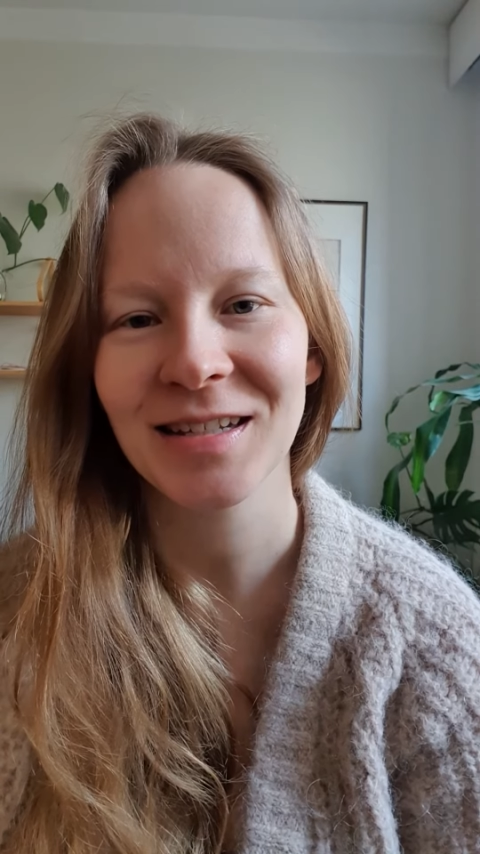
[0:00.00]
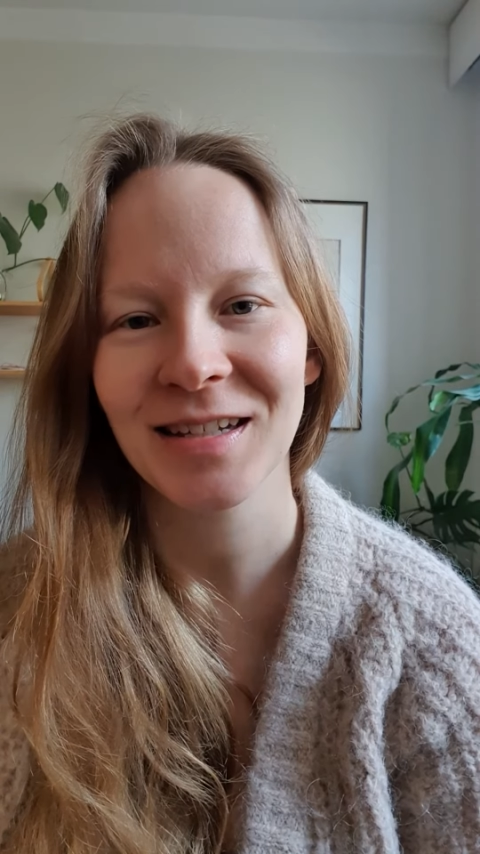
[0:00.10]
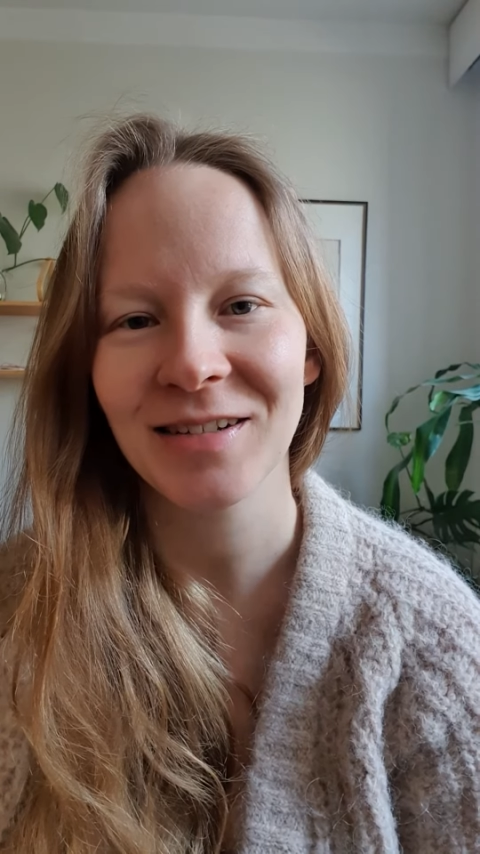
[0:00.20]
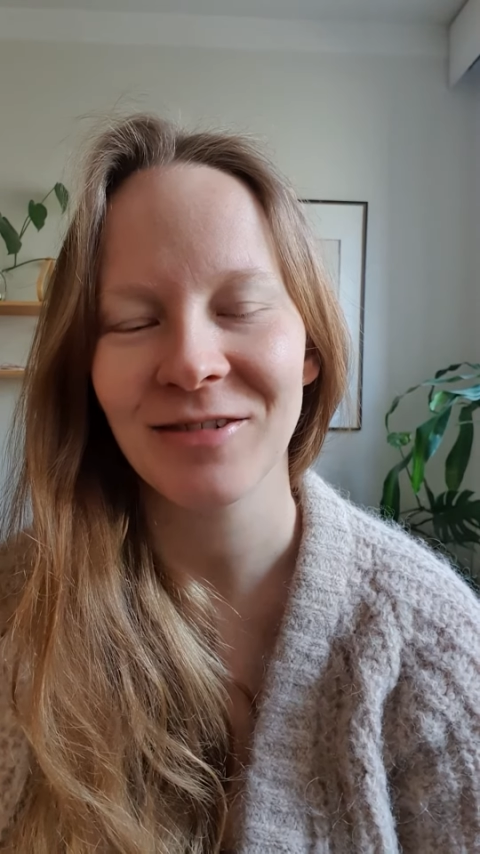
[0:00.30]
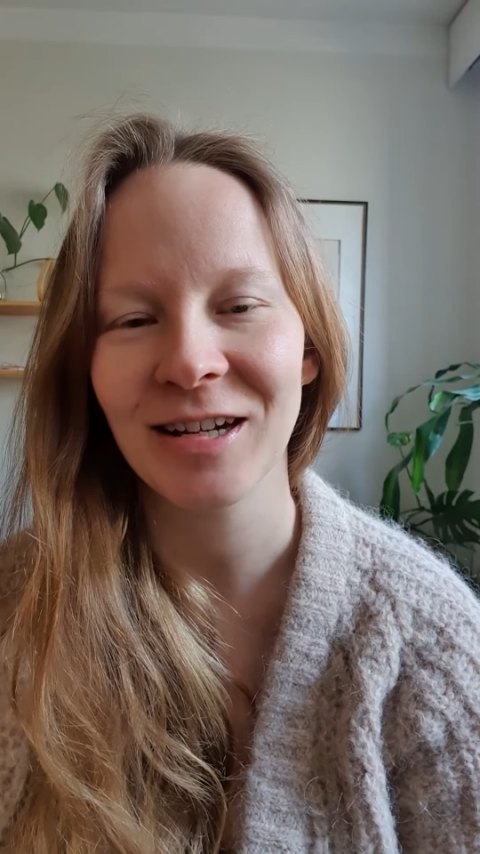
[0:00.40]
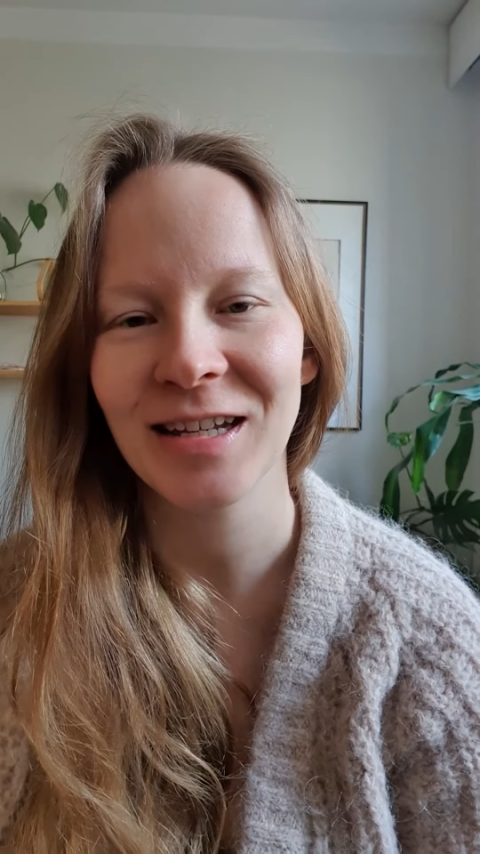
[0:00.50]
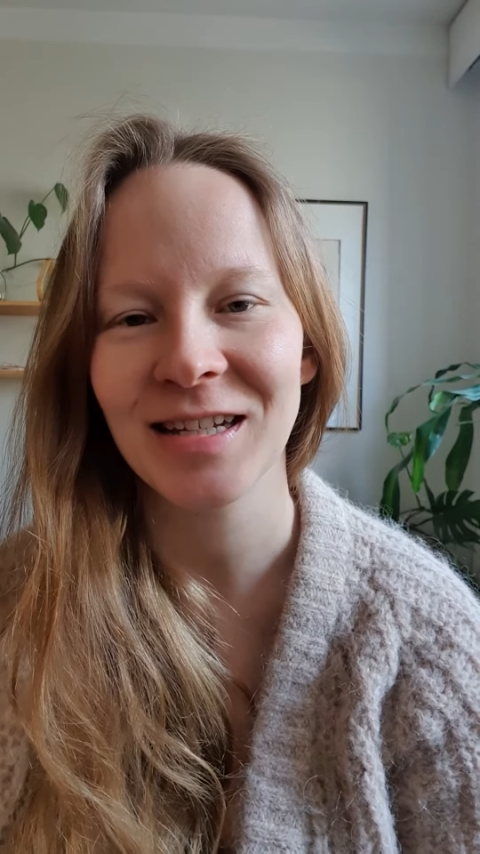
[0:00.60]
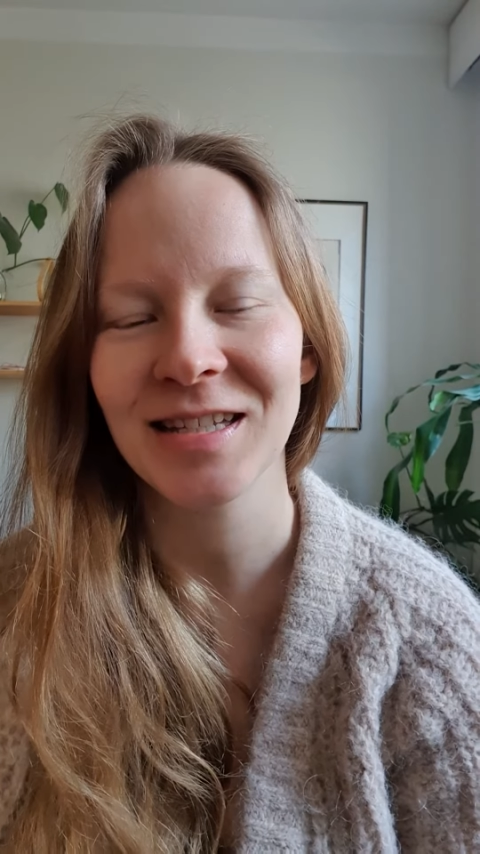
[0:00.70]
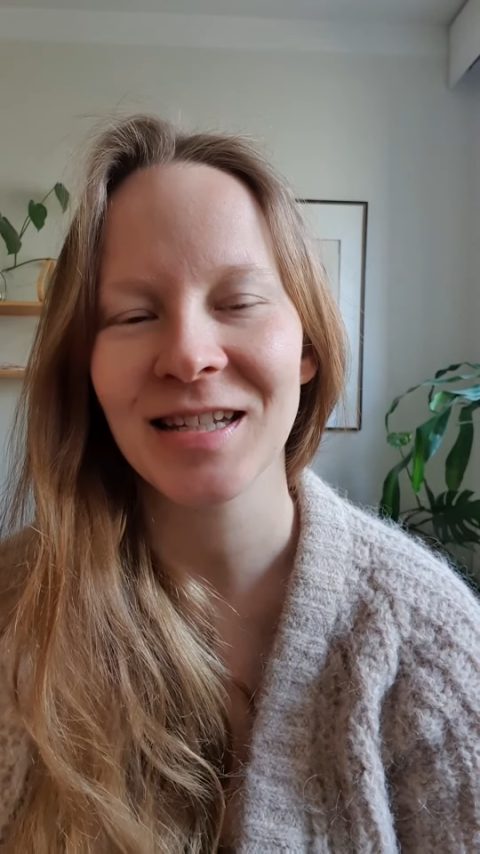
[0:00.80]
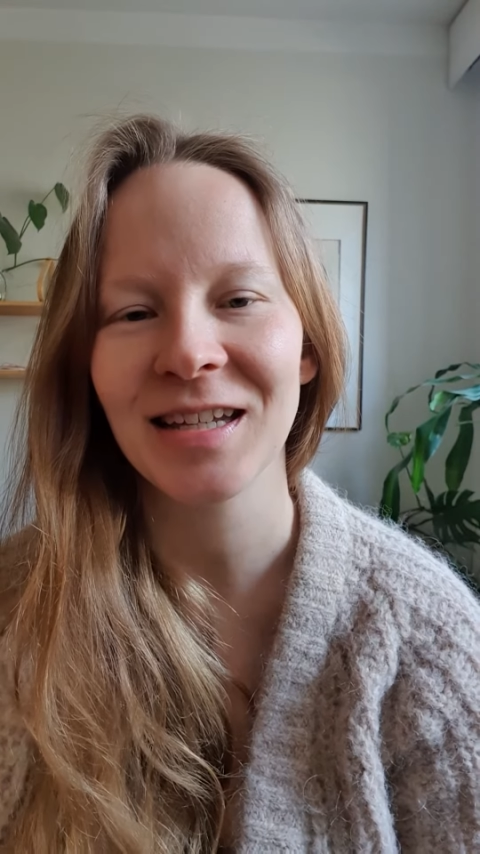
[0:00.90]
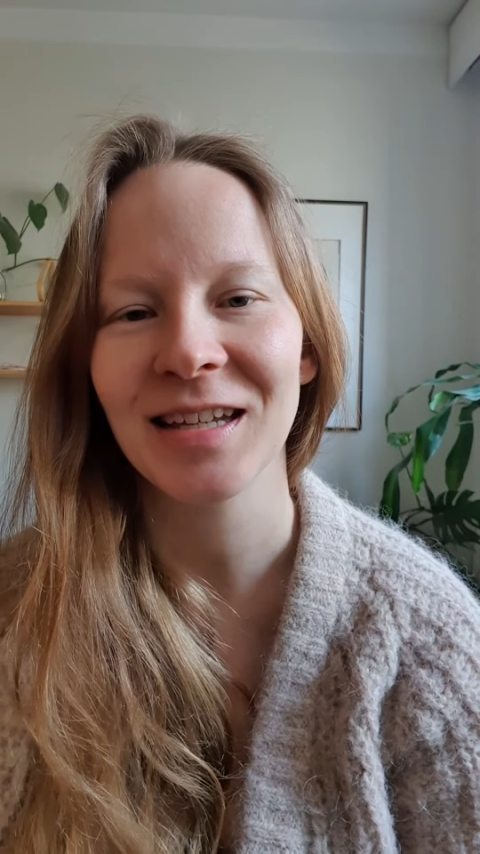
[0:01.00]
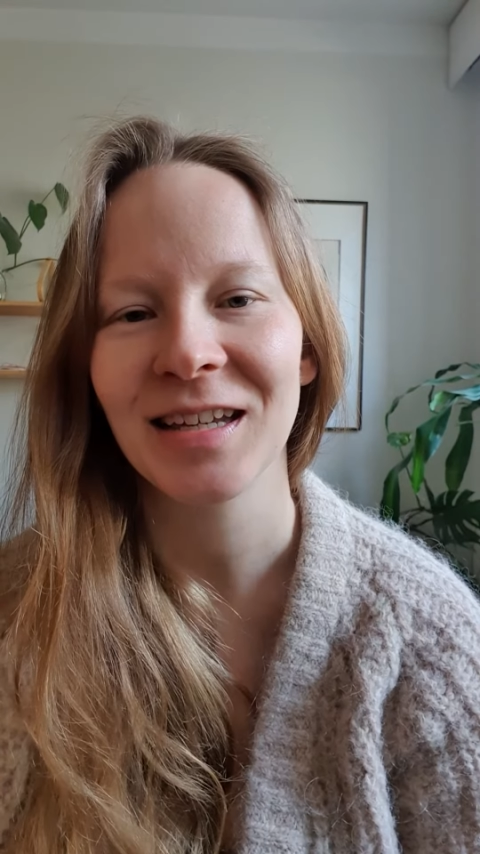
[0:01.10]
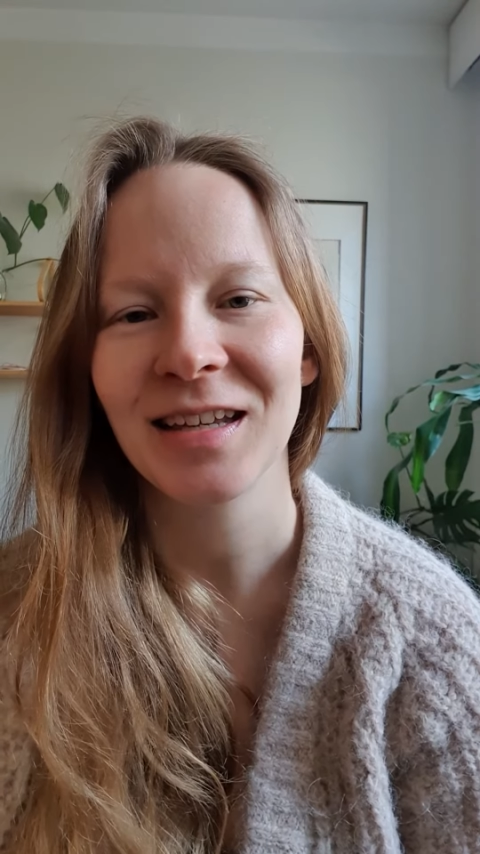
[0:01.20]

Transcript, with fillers: and really easy.